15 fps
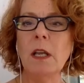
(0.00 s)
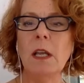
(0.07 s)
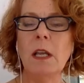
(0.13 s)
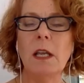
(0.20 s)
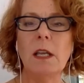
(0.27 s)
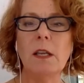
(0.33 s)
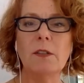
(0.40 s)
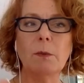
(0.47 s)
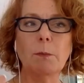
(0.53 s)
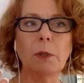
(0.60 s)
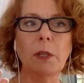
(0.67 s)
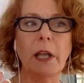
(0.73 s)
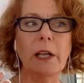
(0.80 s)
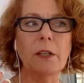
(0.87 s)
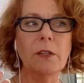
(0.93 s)
is a
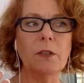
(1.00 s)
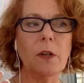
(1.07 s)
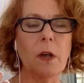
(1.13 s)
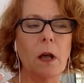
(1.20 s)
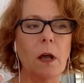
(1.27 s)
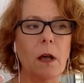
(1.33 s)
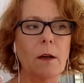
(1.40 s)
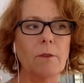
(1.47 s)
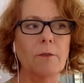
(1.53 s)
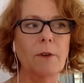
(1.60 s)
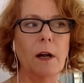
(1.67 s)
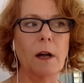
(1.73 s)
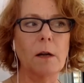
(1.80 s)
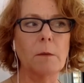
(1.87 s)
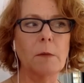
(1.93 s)
place of
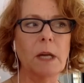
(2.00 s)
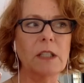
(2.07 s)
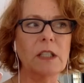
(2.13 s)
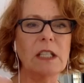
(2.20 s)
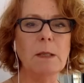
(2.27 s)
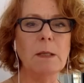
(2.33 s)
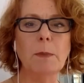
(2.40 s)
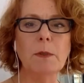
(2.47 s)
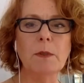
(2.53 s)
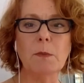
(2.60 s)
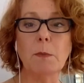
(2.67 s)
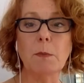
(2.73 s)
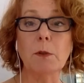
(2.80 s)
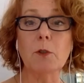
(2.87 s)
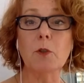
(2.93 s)
a deep
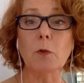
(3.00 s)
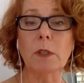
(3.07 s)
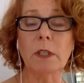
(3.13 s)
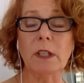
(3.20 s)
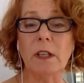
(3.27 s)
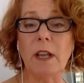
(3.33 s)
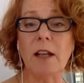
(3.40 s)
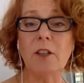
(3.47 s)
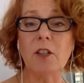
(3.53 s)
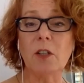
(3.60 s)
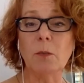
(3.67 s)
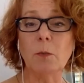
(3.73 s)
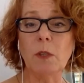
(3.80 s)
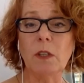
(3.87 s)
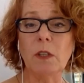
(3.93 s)
spiritual
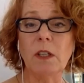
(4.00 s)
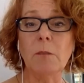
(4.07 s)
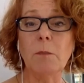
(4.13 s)
connection within,